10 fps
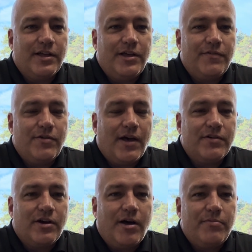if you have a
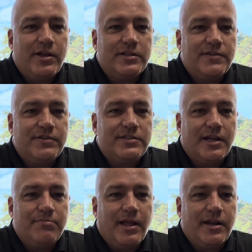comprehensive
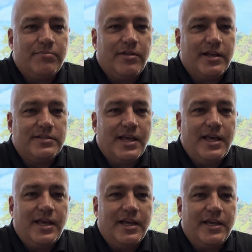estate plan in place,
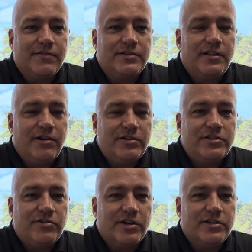it gives clear
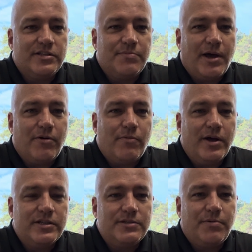instructions about what
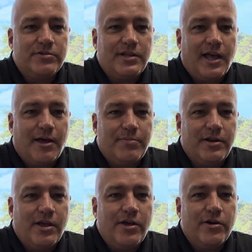is supposed to
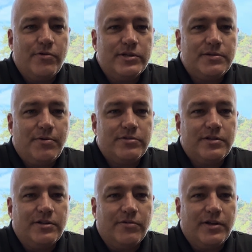happen, who is supposed to
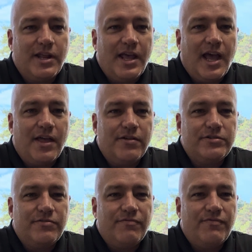do it, and
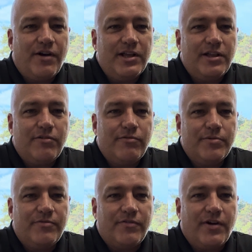there's very little room
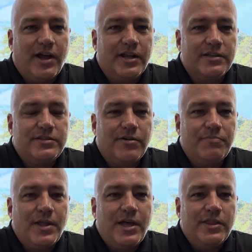for fighting. So
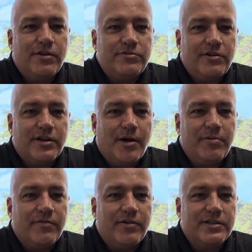those are a couple
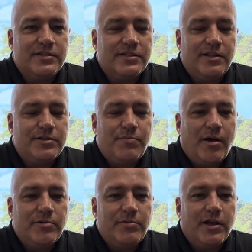of reasons, and there's
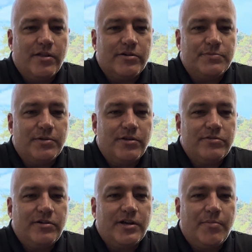probably others, but
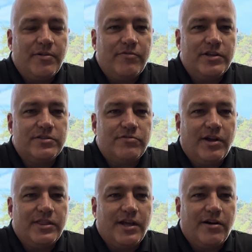those are a couple of reasons
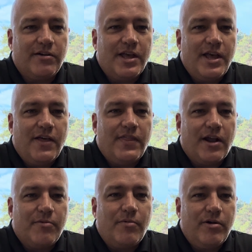right there that
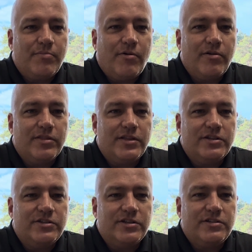are more important
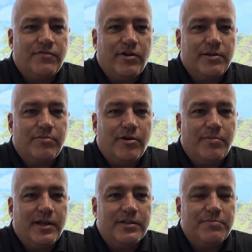than just avoiding probate.